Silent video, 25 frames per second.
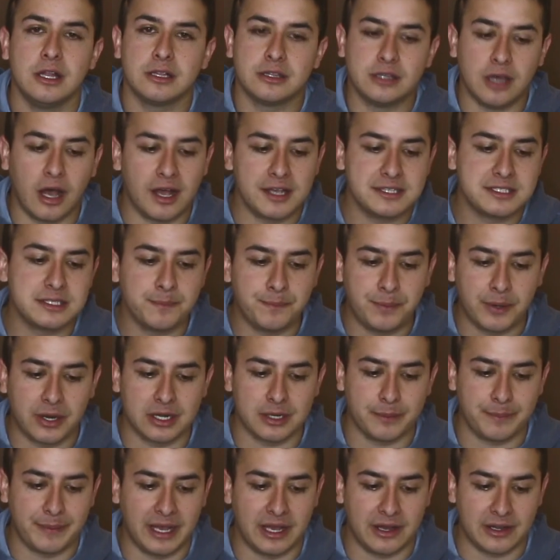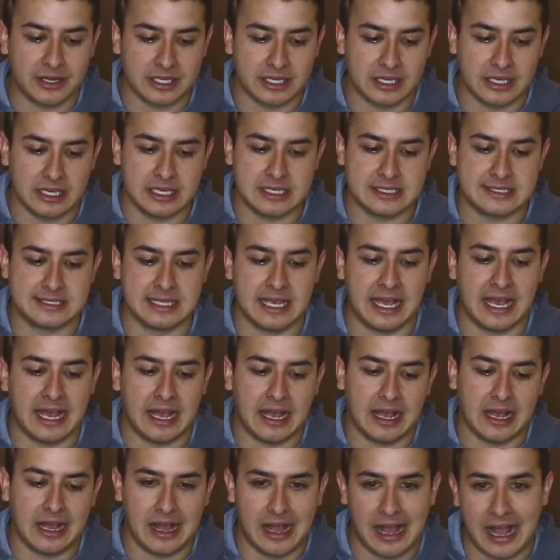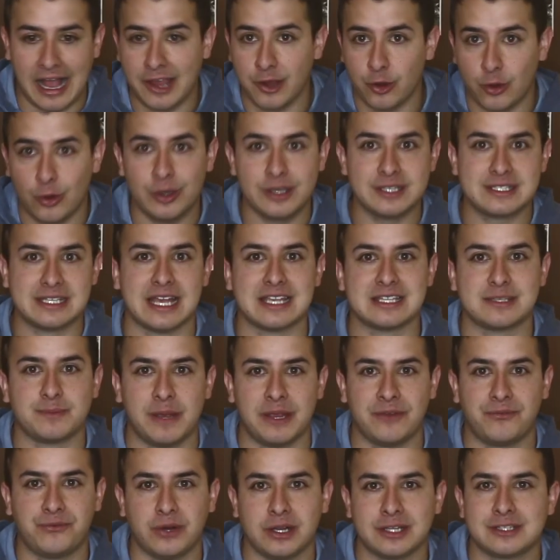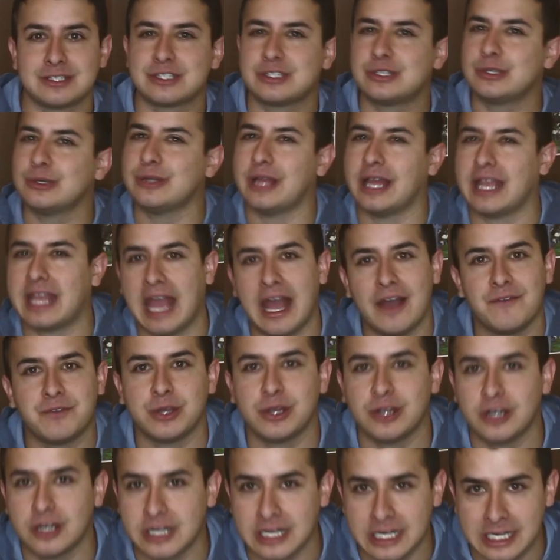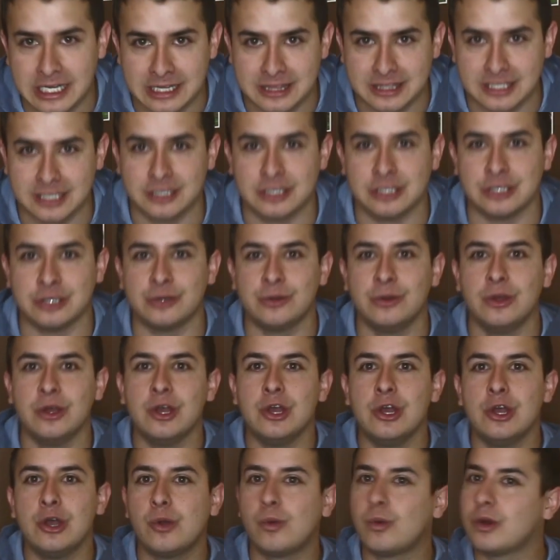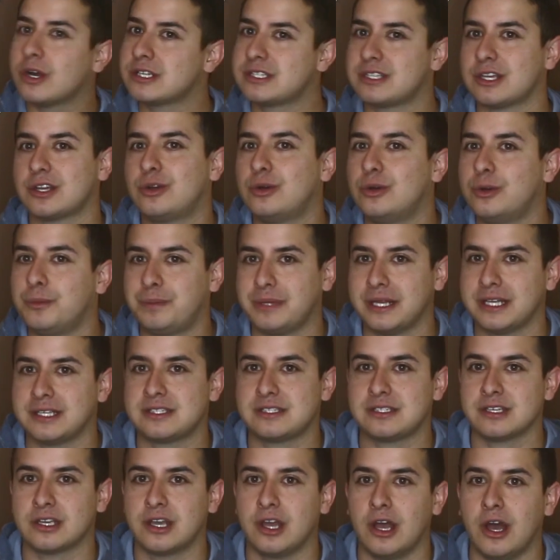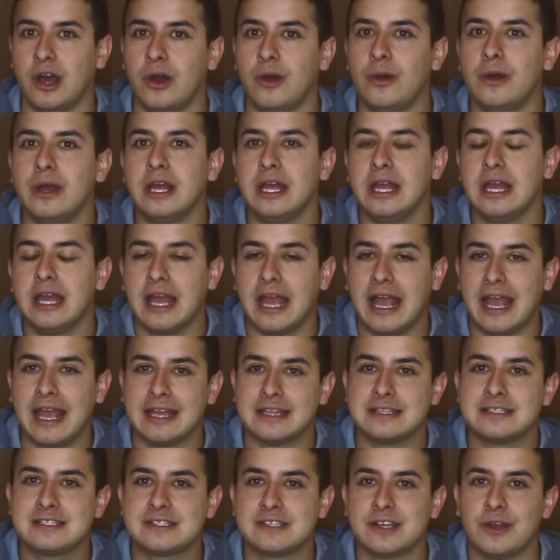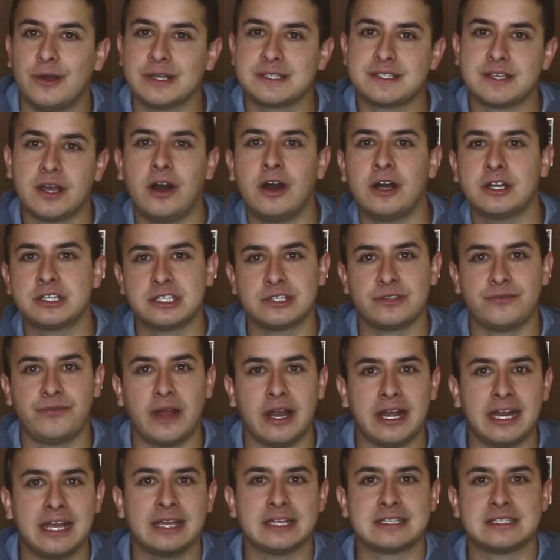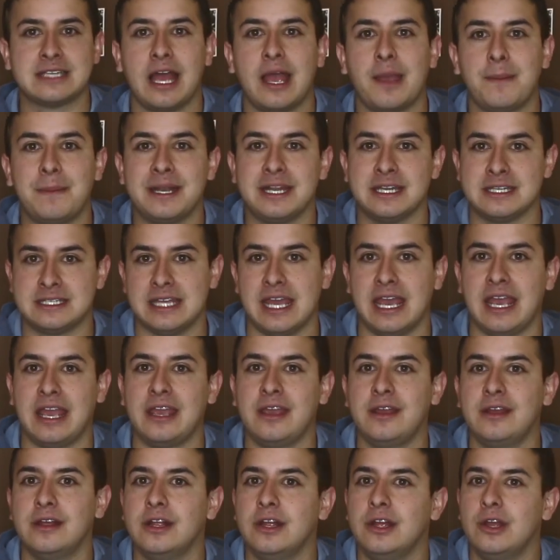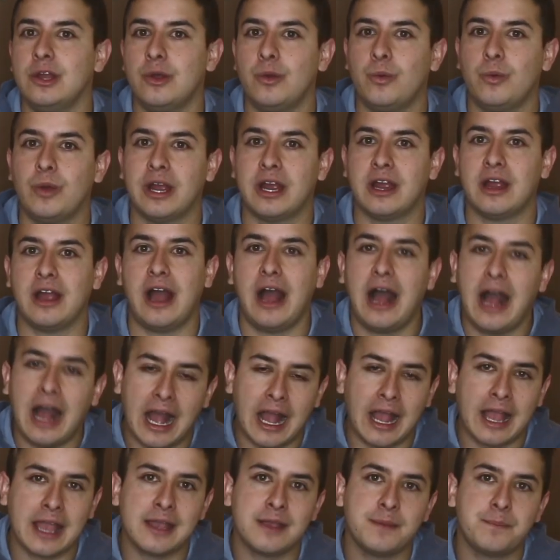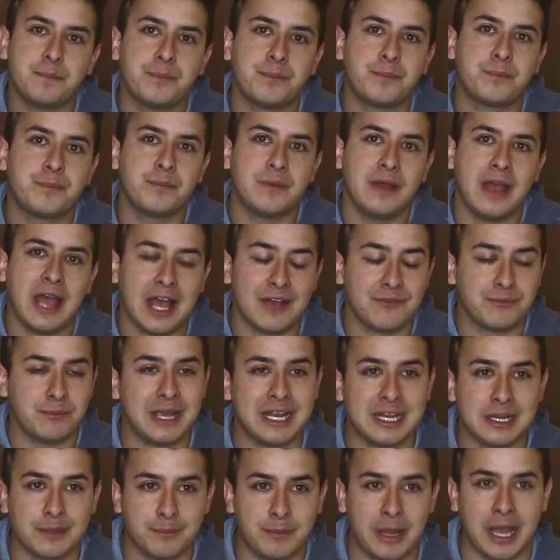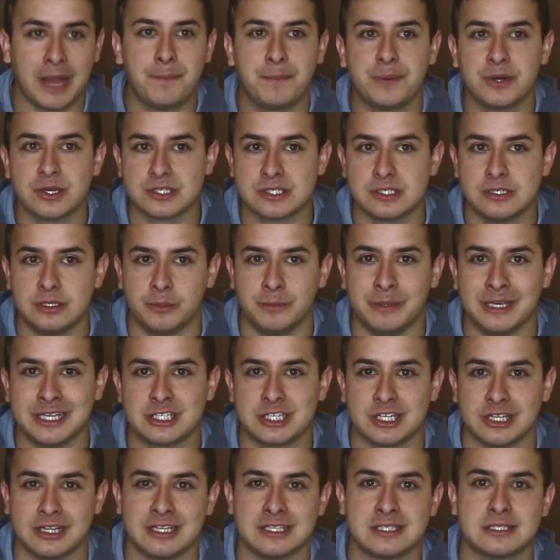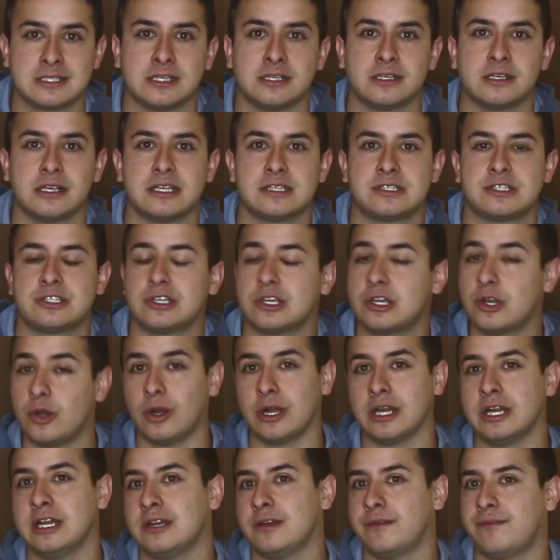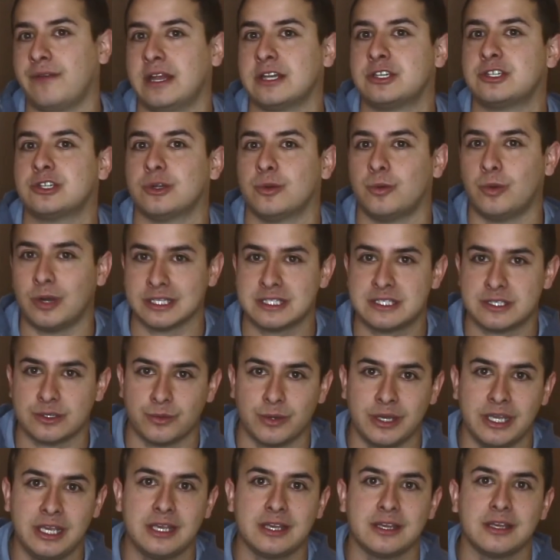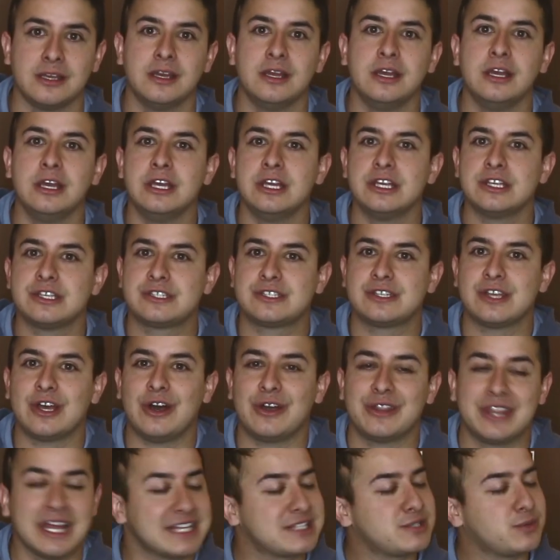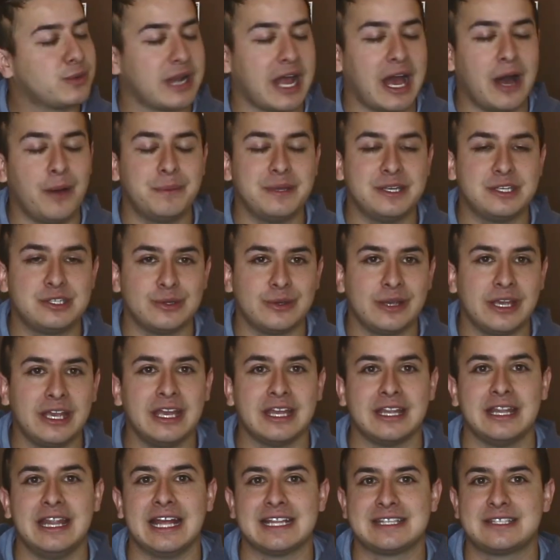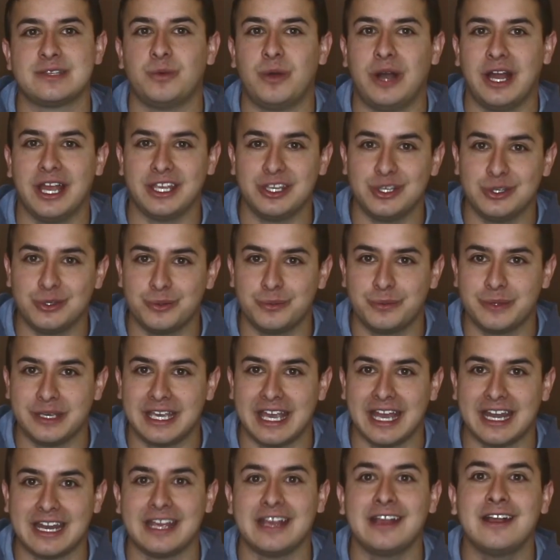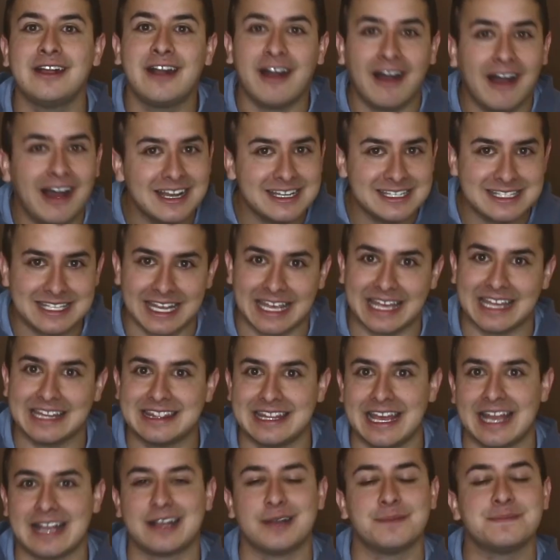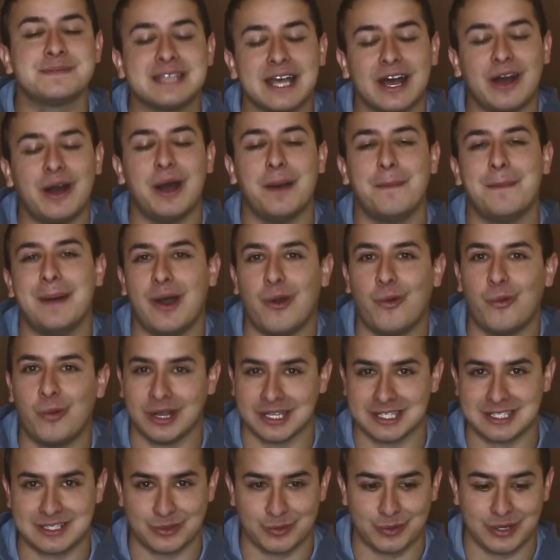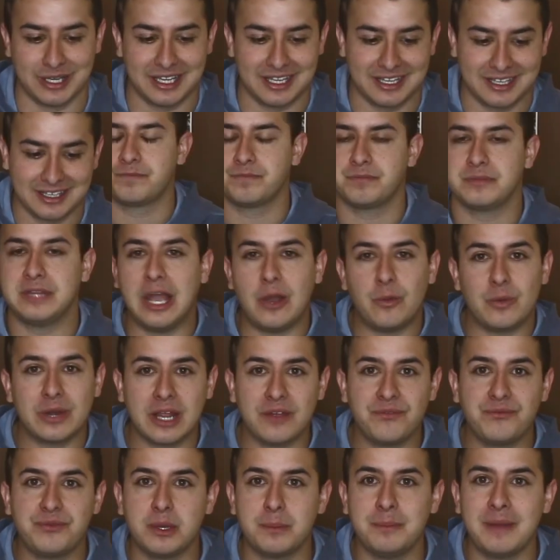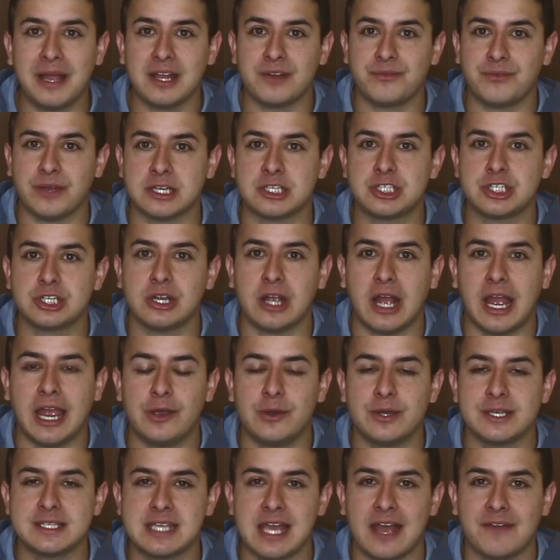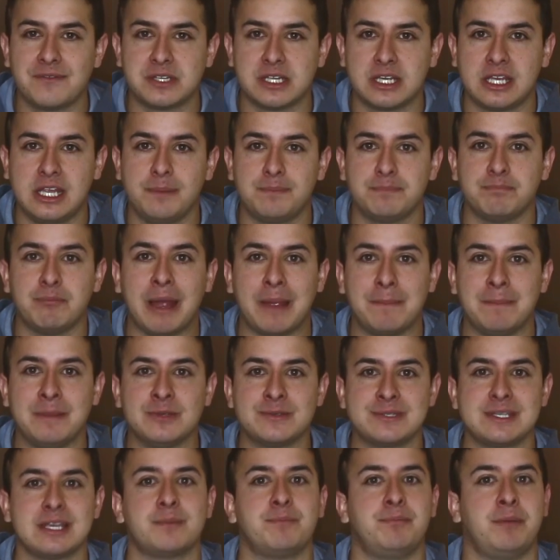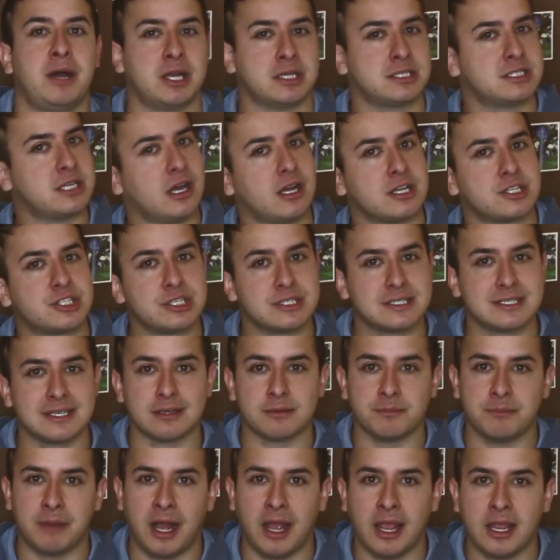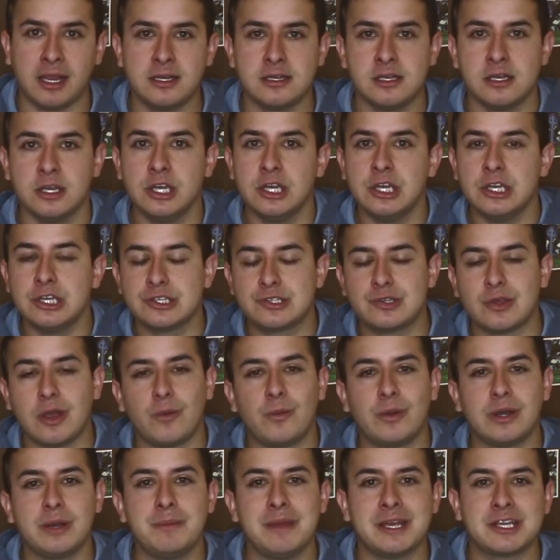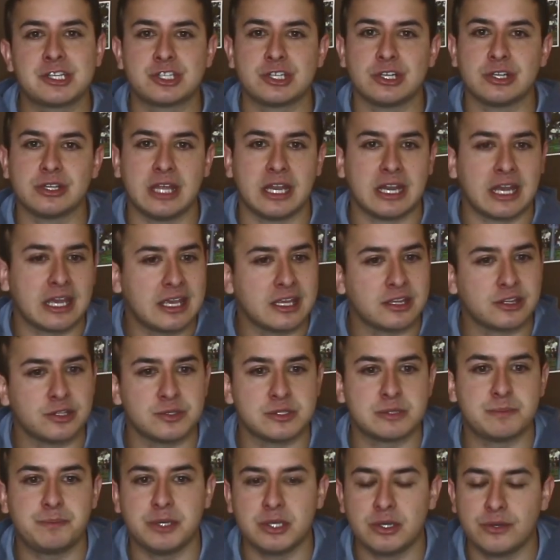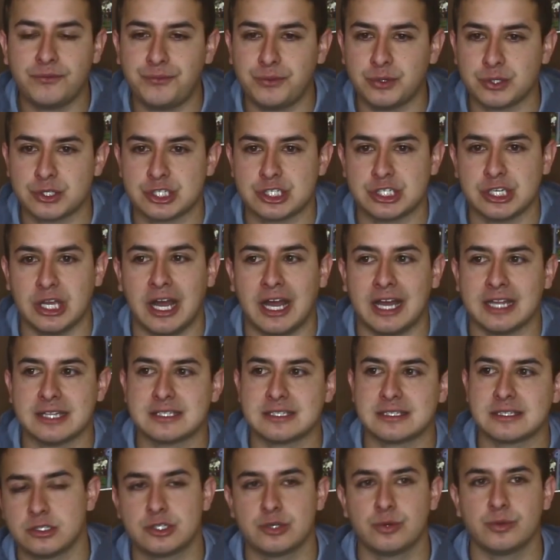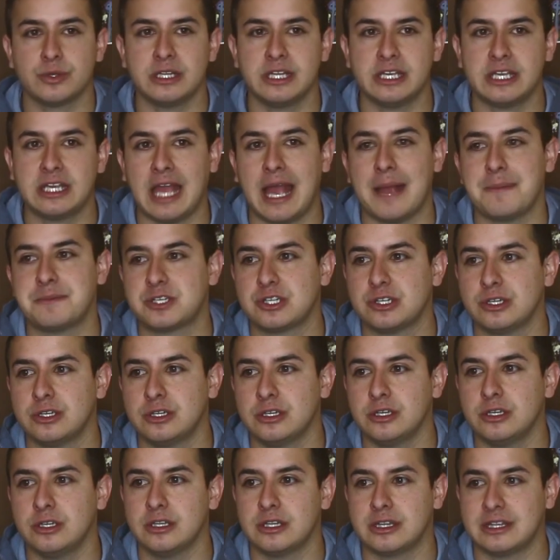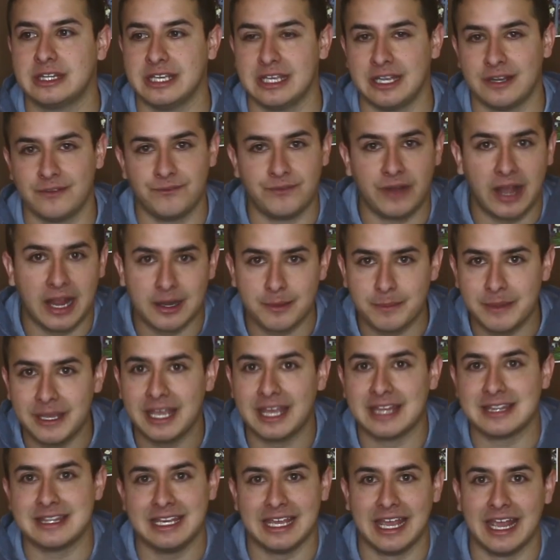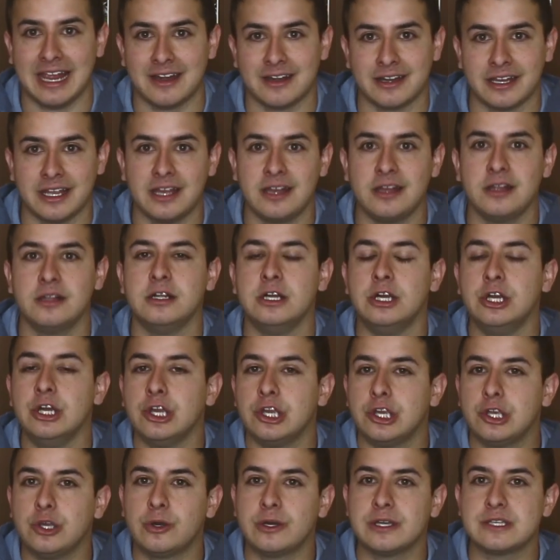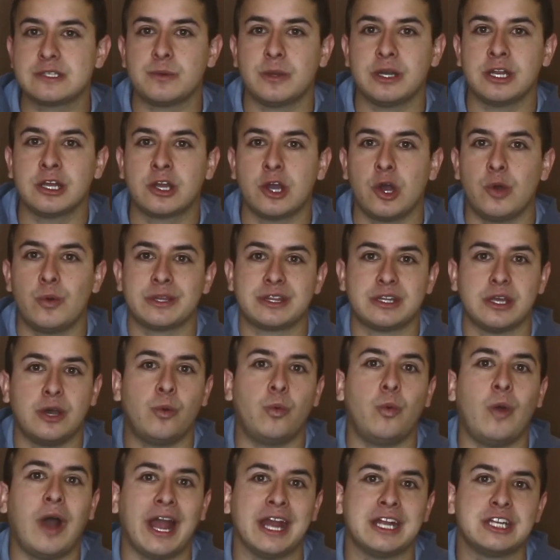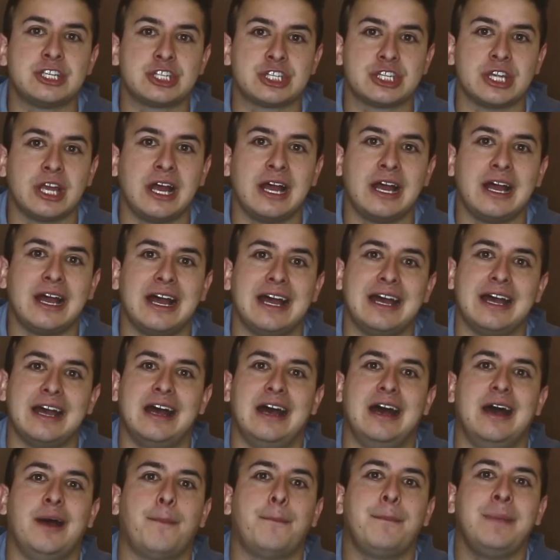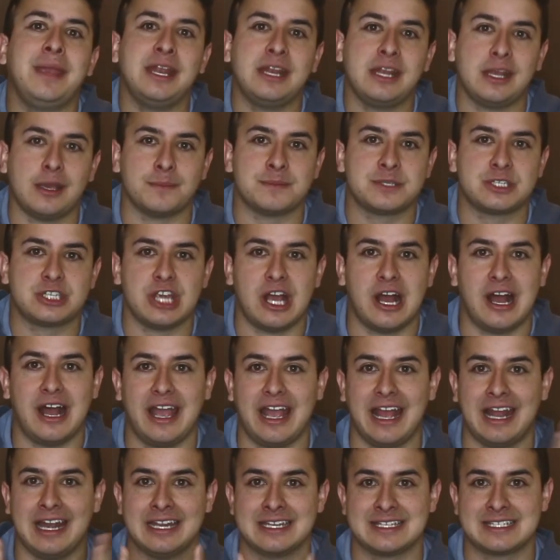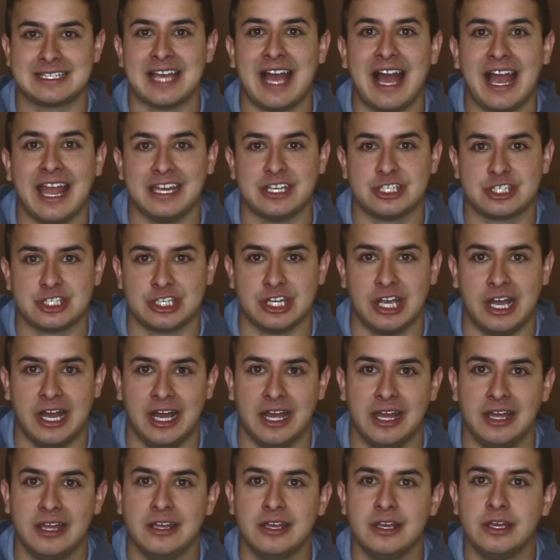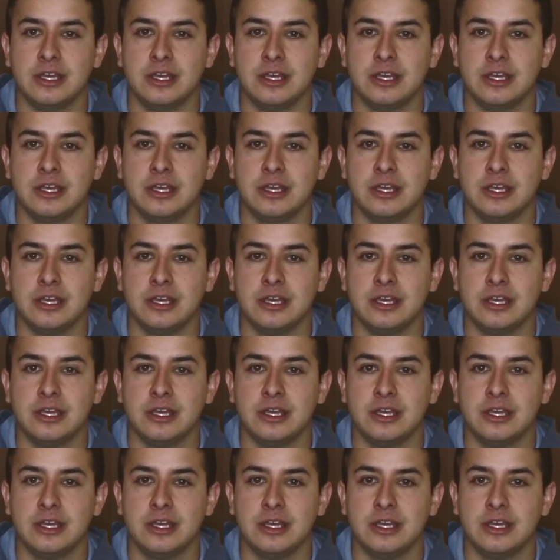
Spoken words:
The awesome part about it is that I always ask my friends too, like, have you heard anything new? Where's a cool place to go? And so it's all just finding a time and a day where I have made it my personal mission this year is to go on an adventure once a week. So that's what I'll be doing, and that's why you will be getting content that comes out about once a week. Now, when I film my adventure, I always have to keep my music montages in mind. So I want to make sure that I get those beautiful shots to really capture the environment and the area. You always want to go with a wide shot, a medium shot, and a tight shot.